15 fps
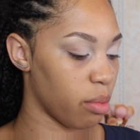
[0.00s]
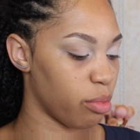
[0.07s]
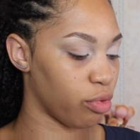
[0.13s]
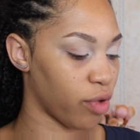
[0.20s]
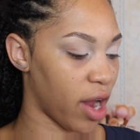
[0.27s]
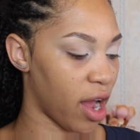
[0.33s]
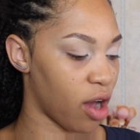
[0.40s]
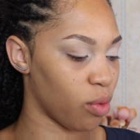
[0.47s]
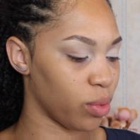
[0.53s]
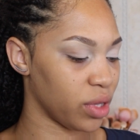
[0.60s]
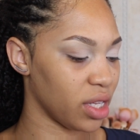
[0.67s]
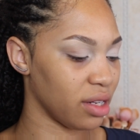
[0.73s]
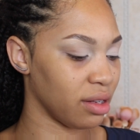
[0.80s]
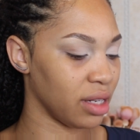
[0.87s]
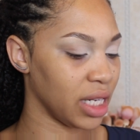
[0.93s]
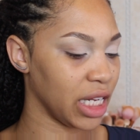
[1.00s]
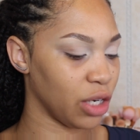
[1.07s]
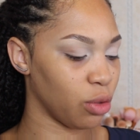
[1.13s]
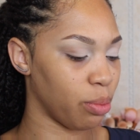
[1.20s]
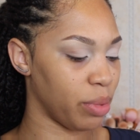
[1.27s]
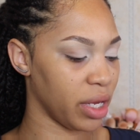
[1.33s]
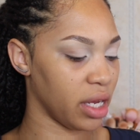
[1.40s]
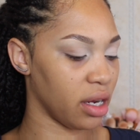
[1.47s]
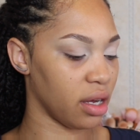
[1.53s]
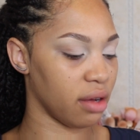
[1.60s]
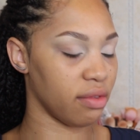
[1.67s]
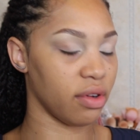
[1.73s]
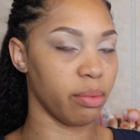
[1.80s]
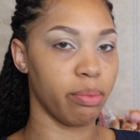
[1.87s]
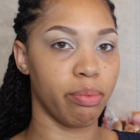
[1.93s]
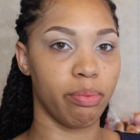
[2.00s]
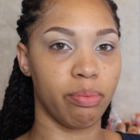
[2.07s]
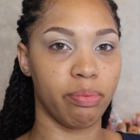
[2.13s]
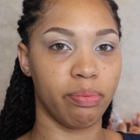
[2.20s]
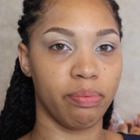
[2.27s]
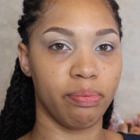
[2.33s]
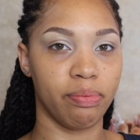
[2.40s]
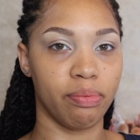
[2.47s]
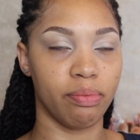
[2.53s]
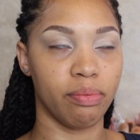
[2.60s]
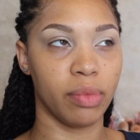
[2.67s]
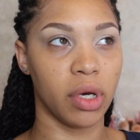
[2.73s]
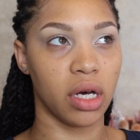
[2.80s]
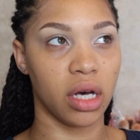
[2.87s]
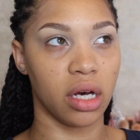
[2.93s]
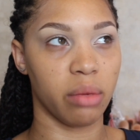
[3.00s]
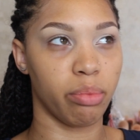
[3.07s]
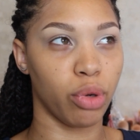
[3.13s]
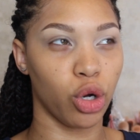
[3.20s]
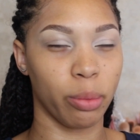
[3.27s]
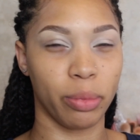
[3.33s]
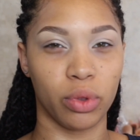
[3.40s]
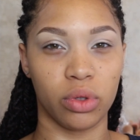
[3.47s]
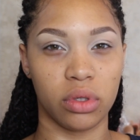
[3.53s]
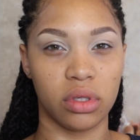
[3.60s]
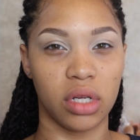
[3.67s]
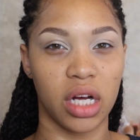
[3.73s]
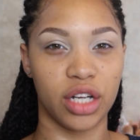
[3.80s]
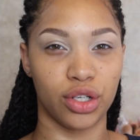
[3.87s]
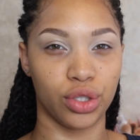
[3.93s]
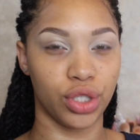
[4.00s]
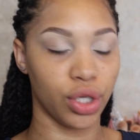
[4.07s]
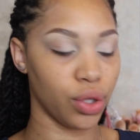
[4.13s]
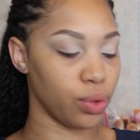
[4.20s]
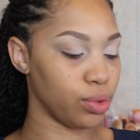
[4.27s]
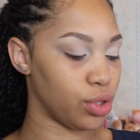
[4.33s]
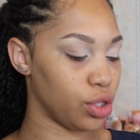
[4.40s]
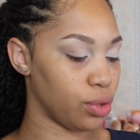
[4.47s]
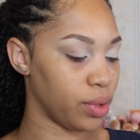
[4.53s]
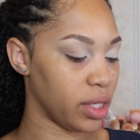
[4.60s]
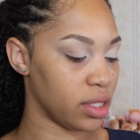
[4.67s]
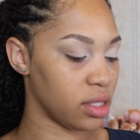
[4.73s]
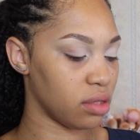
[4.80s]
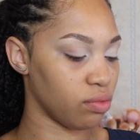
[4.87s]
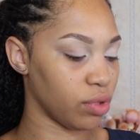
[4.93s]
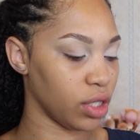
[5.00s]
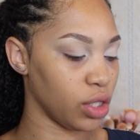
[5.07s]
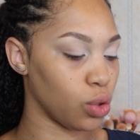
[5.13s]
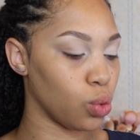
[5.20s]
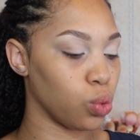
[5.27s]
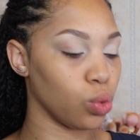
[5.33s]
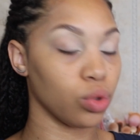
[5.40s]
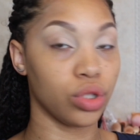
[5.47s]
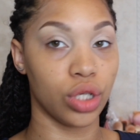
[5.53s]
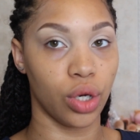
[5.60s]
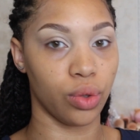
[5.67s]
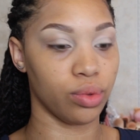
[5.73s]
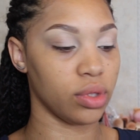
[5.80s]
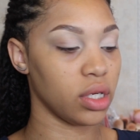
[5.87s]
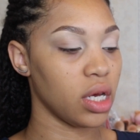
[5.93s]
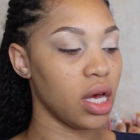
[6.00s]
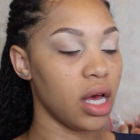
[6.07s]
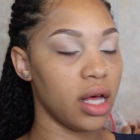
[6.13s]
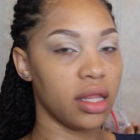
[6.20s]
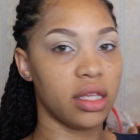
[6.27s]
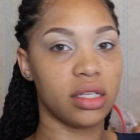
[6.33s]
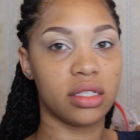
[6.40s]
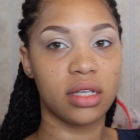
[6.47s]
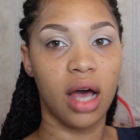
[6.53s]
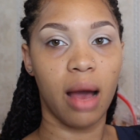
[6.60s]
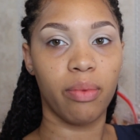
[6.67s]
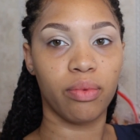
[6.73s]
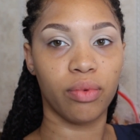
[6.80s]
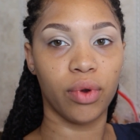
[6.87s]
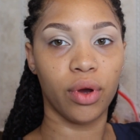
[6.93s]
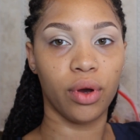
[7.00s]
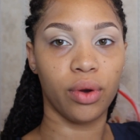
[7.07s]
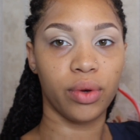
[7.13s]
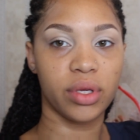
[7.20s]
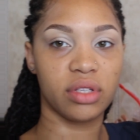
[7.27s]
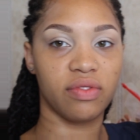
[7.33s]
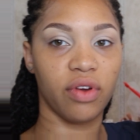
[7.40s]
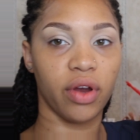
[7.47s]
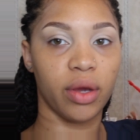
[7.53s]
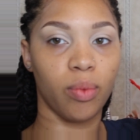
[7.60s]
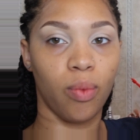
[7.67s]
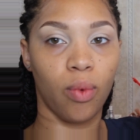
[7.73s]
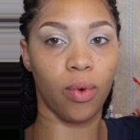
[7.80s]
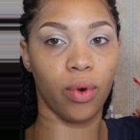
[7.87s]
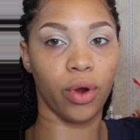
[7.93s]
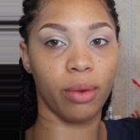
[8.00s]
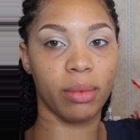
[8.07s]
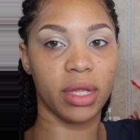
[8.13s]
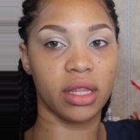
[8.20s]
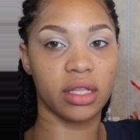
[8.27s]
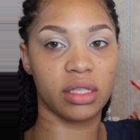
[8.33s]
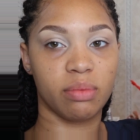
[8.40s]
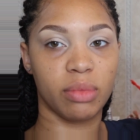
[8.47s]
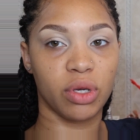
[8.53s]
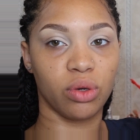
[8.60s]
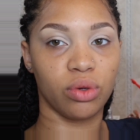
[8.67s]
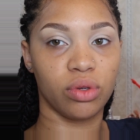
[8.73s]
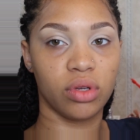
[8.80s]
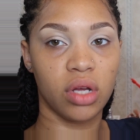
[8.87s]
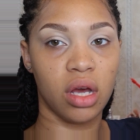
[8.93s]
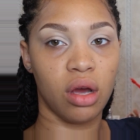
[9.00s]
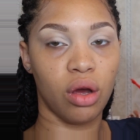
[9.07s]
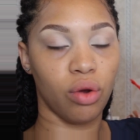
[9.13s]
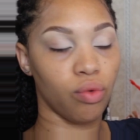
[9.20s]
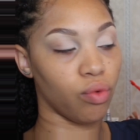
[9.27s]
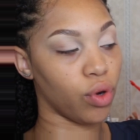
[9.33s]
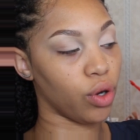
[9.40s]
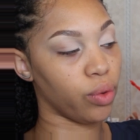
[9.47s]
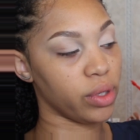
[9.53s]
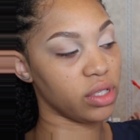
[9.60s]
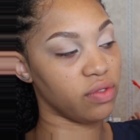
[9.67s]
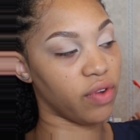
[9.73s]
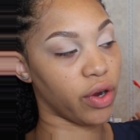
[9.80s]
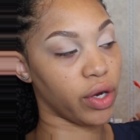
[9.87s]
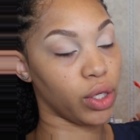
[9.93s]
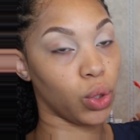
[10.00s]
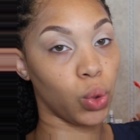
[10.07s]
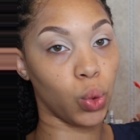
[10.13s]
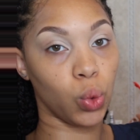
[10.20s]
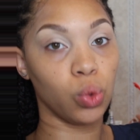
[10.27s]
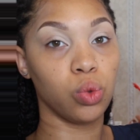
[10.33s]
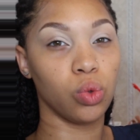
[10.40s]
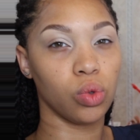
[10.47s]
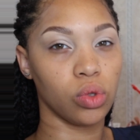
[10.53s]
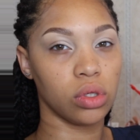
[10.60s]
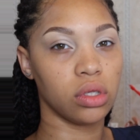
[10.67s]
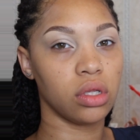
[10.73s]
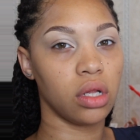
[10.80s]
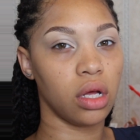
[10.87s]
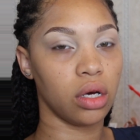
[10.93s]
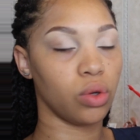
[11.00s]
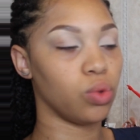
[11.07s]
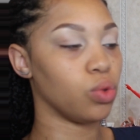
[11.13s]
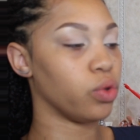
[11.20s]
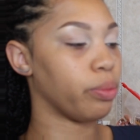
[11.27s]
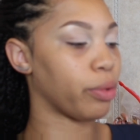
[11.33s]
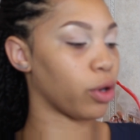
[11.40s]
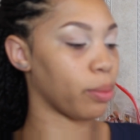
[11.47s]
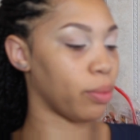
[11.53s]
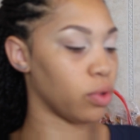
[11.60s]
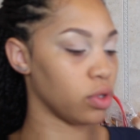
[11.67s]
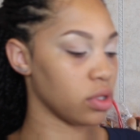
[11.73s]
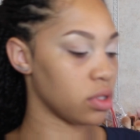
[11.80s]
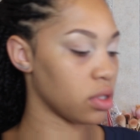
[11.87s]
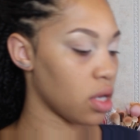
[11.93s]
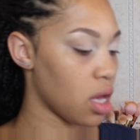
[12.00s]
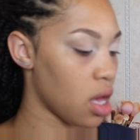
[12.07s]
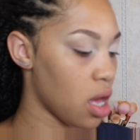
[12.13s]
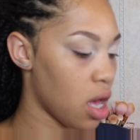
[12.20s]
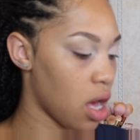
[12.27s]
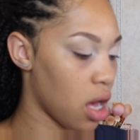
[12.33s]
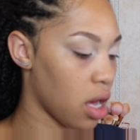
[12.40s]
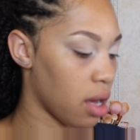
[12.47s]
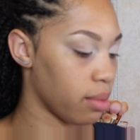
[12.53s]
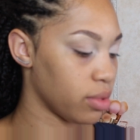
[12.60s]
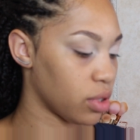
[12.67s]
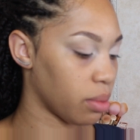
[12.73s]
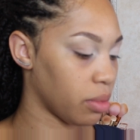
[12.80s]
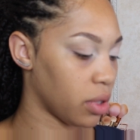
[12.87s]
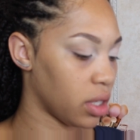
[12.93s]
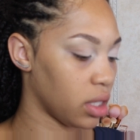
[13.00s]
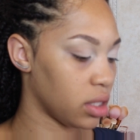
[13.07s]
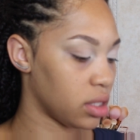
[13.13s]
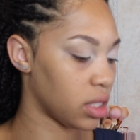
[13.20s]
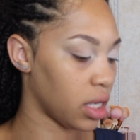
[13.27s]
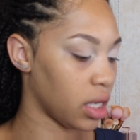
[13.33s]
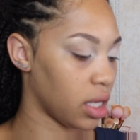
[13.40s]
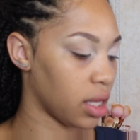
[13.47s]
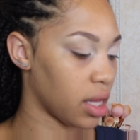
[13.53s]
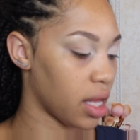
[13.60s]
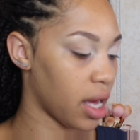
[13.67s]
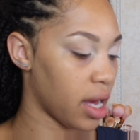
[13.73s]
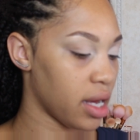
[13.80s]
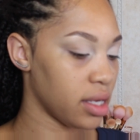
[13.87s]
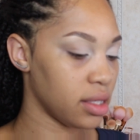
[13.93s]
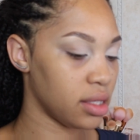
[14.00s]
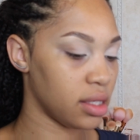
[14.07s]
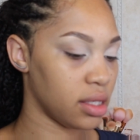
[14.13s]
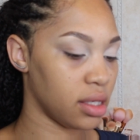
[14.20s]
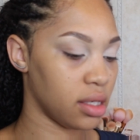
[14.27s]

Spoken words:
brown with a little bit of a purple undertone to it. It's really cool toned. This top row is very warm and this middle row is very cool purples. So I'm going to take that